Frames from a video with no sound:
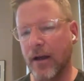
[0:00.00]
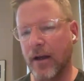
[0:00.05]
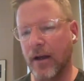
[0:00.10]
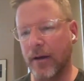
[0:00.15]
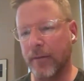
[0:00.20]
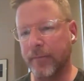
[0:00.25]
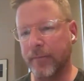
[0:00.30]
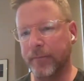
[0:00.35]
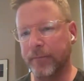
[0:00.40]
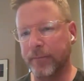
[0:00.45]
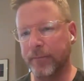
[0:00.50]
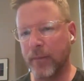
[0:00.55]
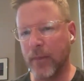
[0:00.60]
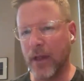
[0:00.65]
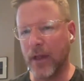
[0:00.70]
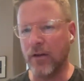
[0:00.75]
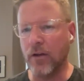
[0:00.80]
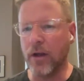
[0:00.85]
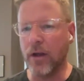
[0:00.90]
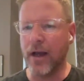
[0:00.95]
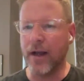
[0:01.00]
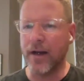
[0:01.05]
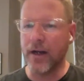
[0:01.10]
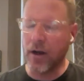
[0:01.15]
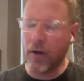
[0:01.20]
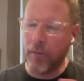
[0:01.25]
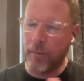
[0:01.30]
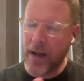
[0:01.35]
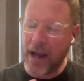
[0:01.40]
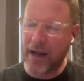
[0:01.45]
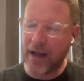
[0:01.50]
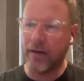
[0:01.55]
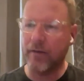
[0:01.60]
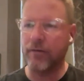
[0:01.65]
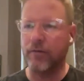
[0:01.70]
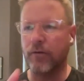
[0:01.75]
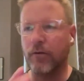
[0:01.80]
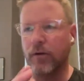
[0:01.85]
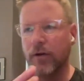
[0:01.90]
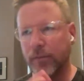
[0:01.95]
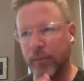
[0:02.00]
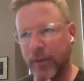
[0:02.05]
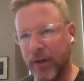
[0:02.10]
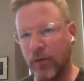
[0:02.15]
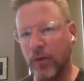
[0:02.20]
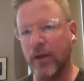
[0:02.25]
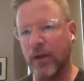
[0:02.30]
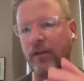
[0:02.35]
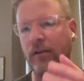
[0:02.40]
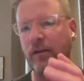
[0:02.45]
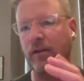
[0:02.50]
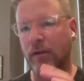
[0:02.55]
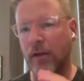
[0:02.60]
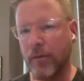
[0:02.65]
Um, and you kind of go back and forth between